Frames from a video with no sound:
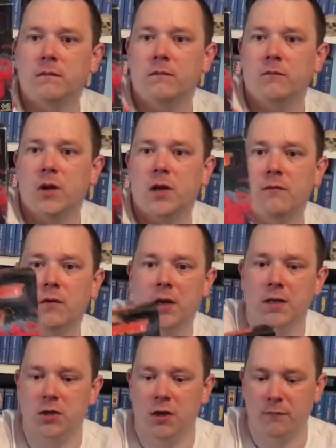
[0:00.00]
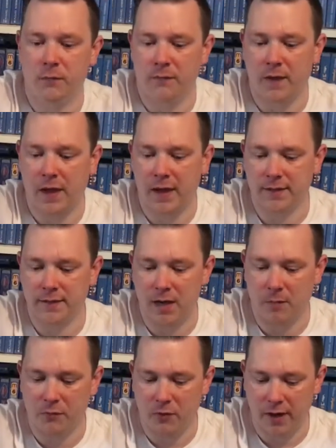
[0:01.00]
Really, really chuffed with that. It's an
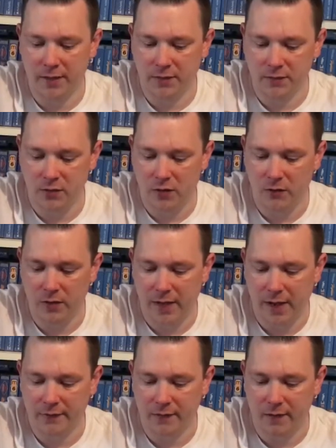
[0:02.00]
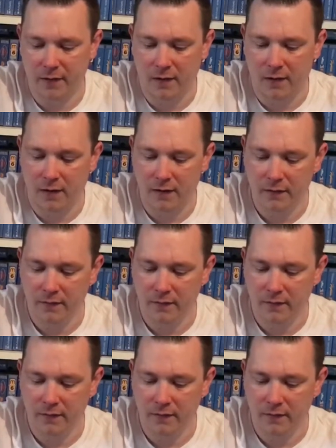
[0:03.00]
upgrade because I only had the cart.